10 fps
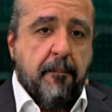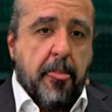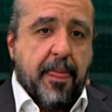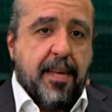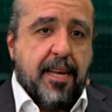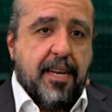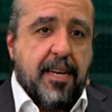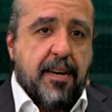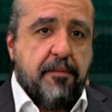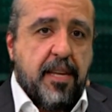do that the
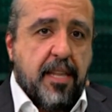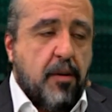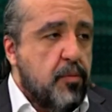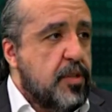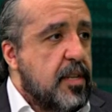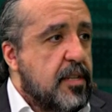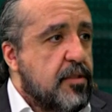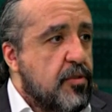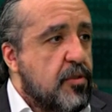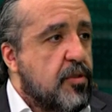life cycle of the
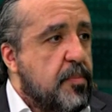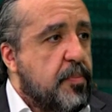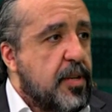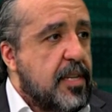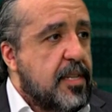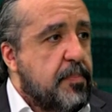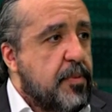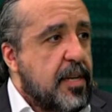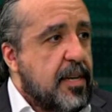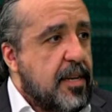components
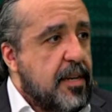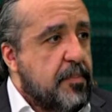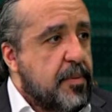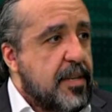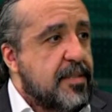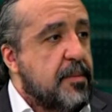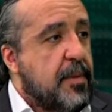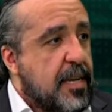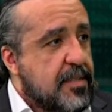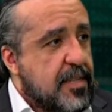can be
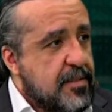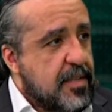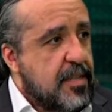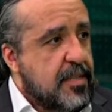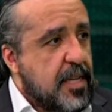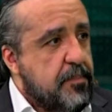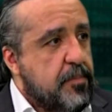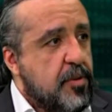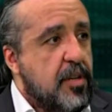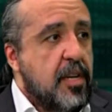
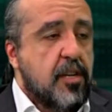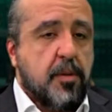longer?